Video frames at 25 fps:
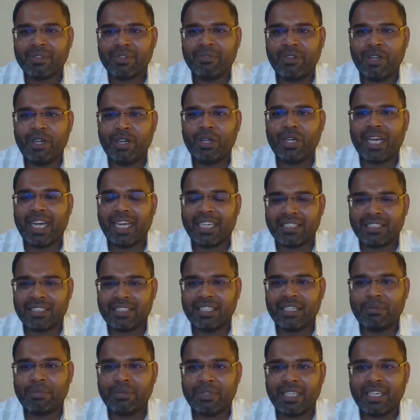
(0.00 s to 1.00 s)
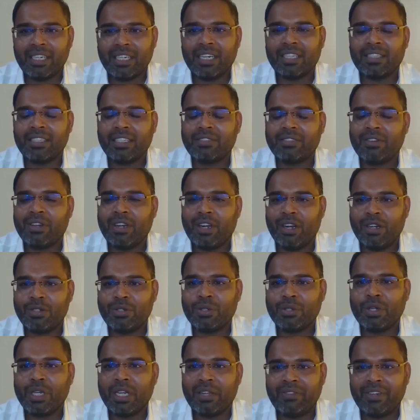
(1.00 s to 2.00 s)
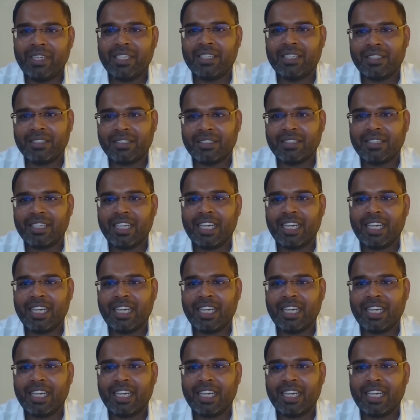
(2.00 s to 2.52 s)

We need to accept that others will also live in this,